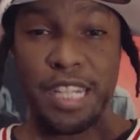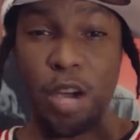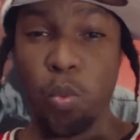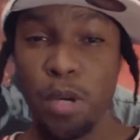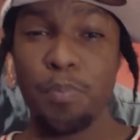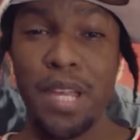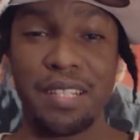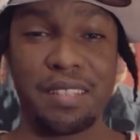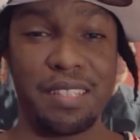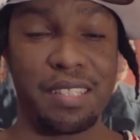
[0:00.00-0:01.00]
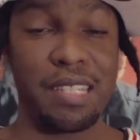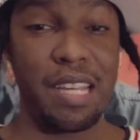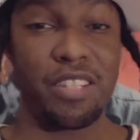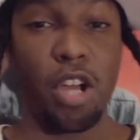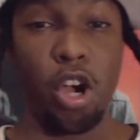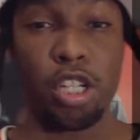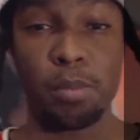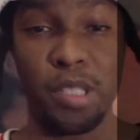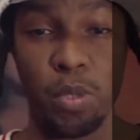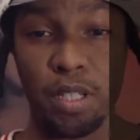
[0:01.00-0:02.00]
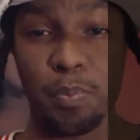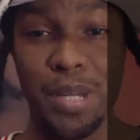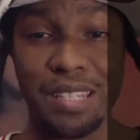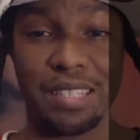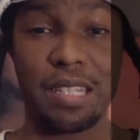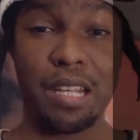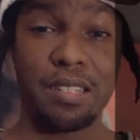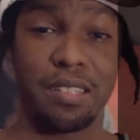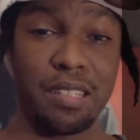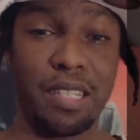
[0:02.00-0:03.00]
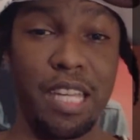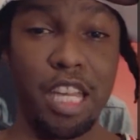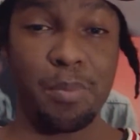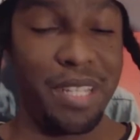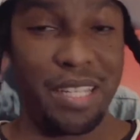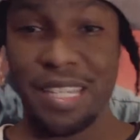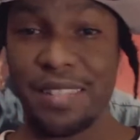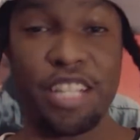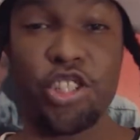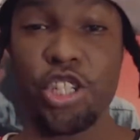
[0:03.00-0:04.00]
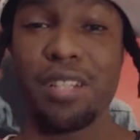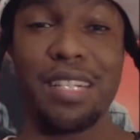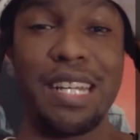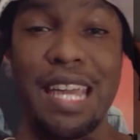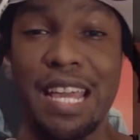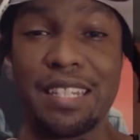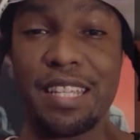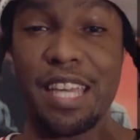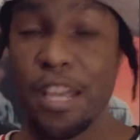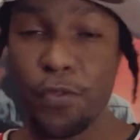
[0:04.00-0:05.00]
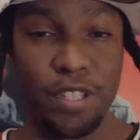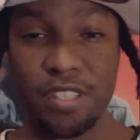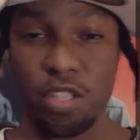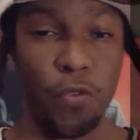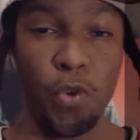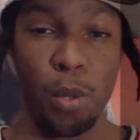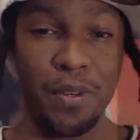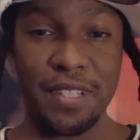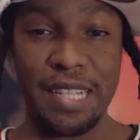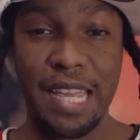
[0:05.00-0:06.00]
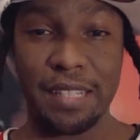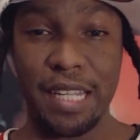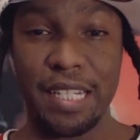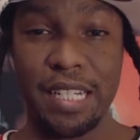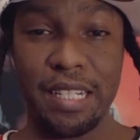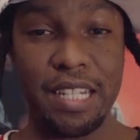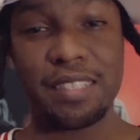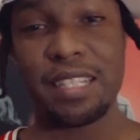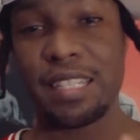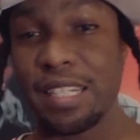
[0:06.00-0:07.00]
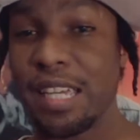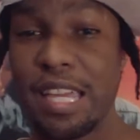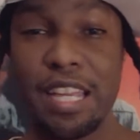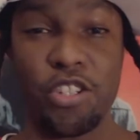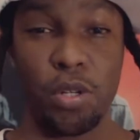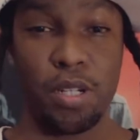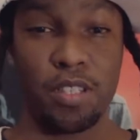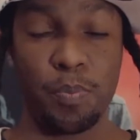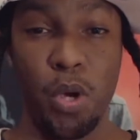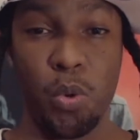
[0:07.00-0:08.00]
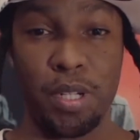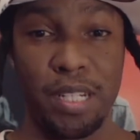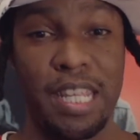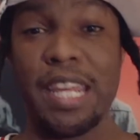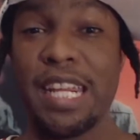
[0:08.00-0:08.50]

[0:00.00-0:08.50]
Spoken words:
Now, what makes this stance arguably one of the best stances in the game is that Shun-Di has every single form of attack that he needs to get an edge on his opponent.